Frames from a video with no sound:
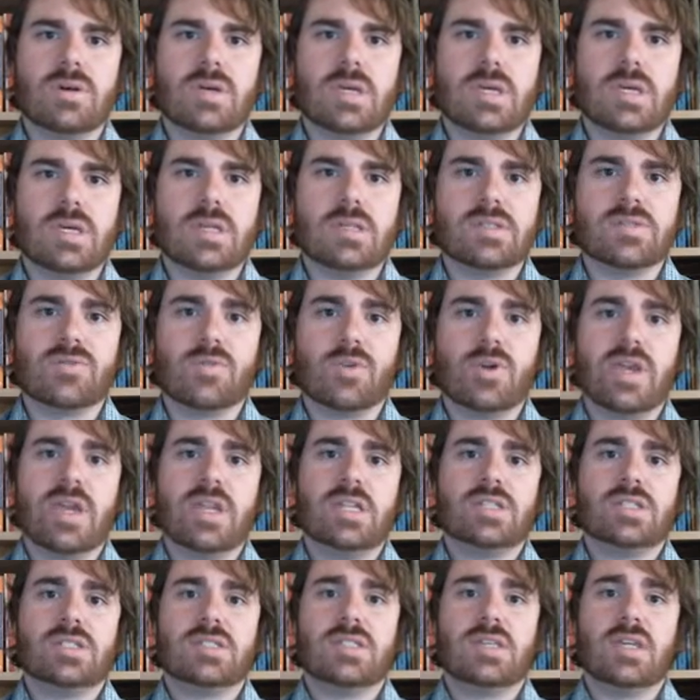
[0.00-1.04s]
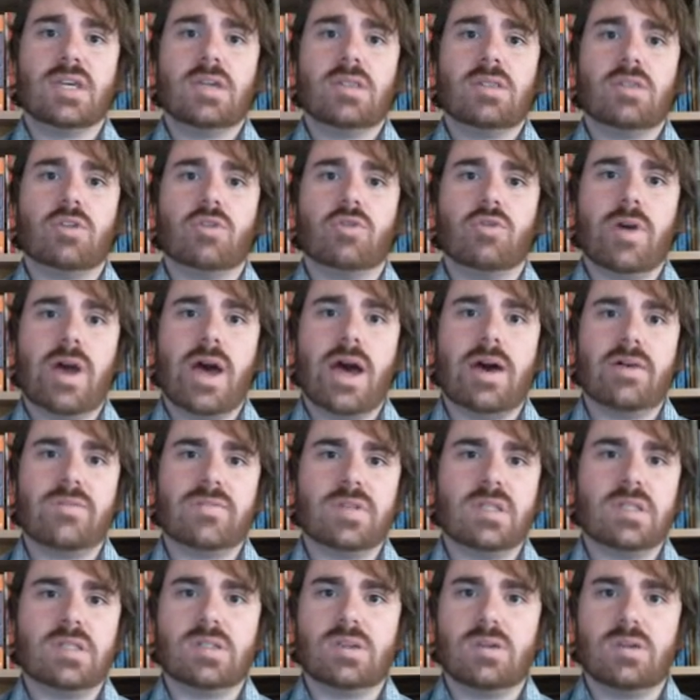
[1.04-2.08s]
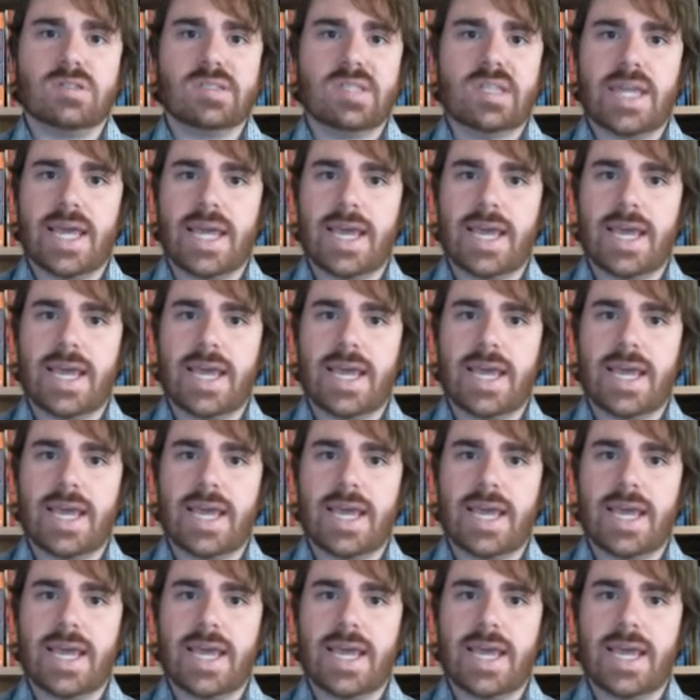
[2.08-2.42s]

is free agency and the draft until it's an